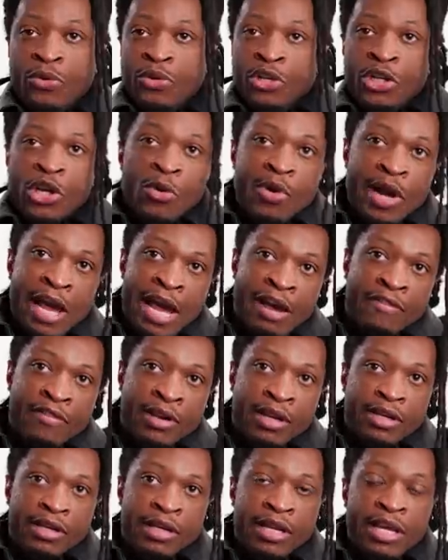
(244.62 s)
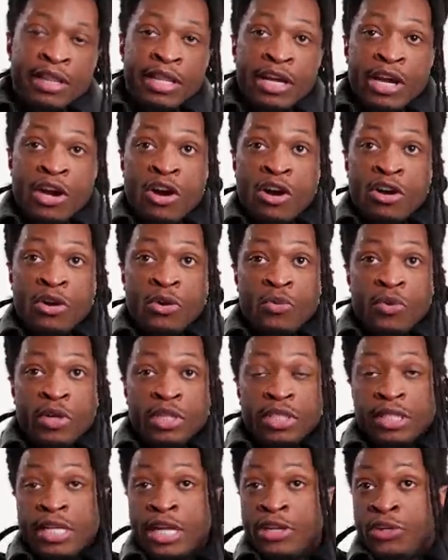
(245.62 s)
who don't have it than there are the
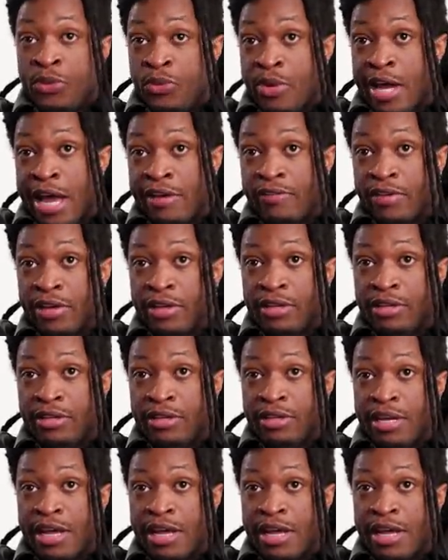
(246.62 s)
ones that do have it.